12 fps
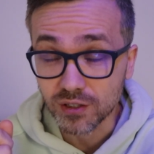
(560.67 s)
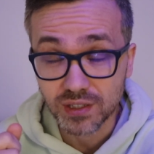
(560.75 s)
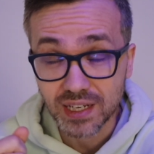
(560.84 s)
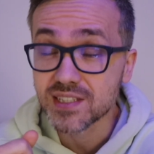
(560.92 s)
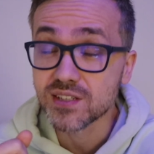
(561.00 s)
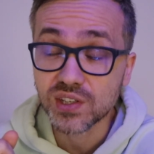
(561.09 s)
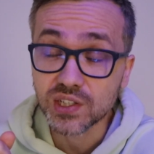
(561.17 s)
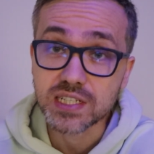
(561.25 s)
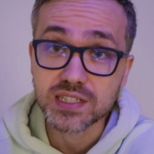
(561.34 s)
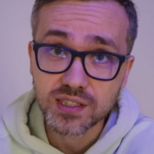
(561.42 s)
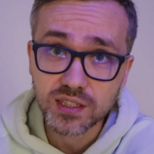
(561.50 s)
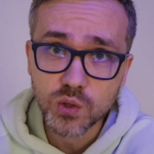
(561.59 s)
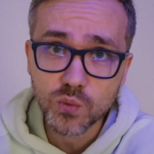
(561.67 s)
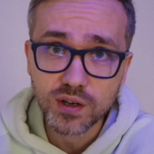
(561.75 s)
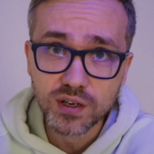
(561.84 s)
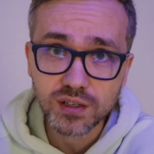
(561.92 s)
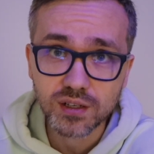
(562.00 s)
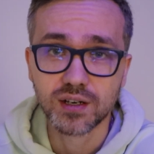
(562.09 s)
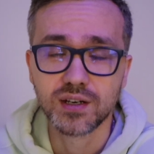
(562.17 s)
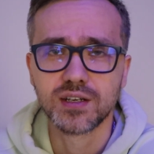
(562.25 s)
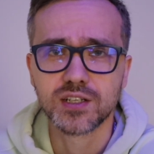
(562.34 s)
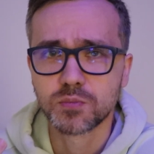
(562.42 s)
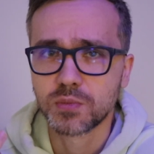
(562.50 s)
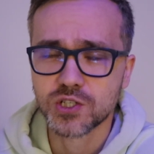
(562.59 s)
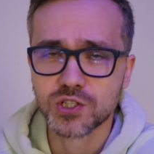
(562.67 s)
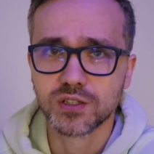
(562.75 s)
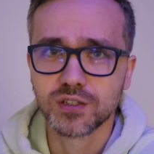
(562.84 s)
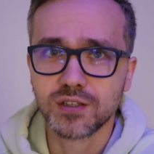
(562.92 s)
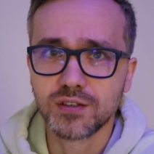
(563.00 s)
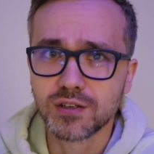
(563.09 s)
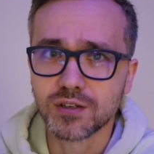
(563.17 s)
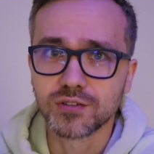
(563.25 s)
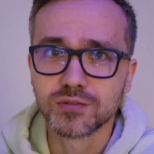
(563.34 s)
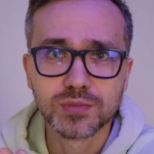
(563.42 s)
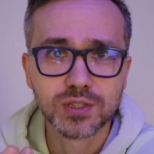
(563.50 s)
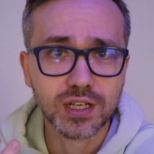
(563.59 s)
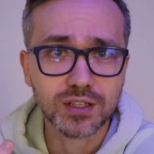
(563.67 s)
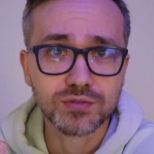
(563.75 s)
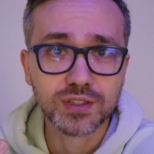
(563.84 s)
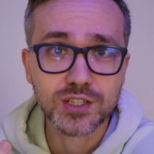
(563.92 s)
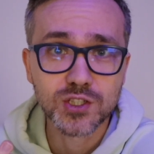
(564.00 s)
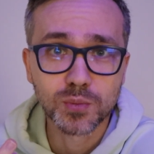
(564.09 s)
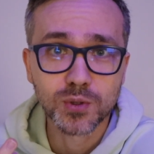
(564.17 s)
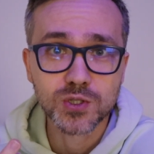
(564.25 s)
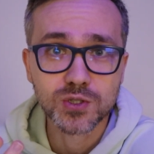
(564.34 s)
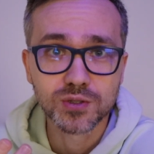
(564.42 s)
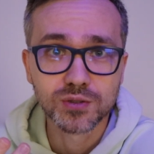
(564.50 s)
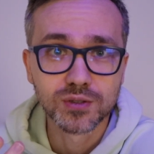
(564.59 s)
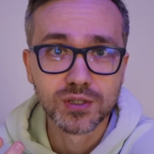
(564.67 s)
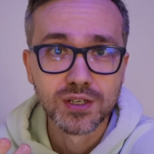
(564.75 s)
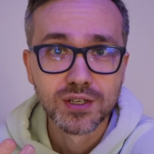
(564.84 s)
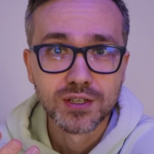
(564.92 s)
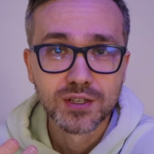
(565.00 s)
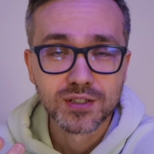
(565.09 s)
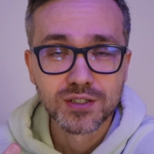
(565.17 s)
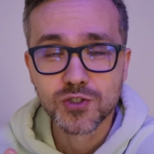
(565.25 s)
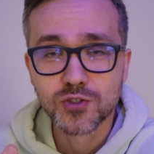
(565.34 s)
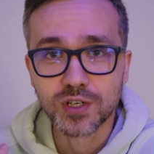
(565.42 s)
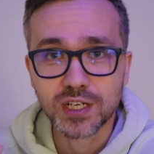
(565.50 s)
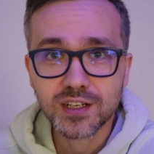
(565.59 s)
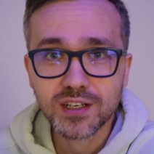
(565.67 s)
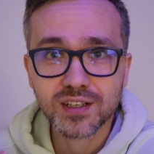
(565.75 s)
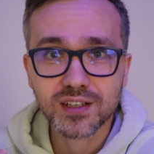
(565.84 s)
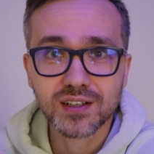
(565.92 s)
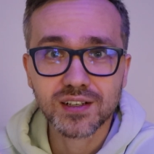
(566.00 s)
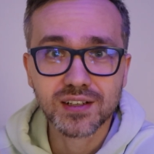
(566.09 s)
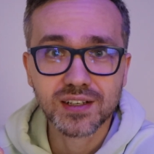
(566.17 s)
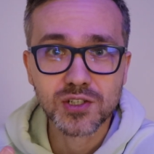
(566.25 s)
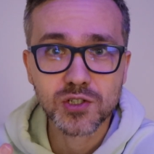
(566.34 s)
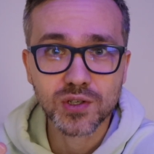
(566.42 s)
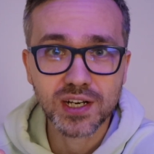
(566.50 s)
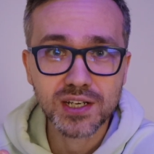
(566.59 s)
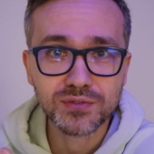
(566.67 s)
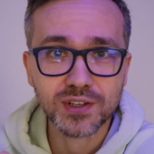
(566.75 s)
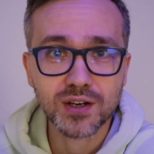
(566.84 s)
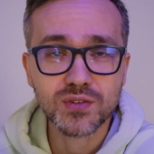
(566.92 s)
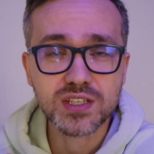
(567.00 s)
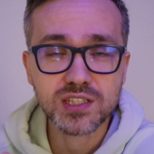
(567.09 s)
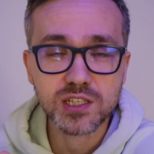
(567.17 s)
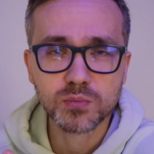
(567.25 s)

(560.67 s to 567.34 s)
That's a very silly one, especially, you know, you're not really supposed to drink and drive, obviously,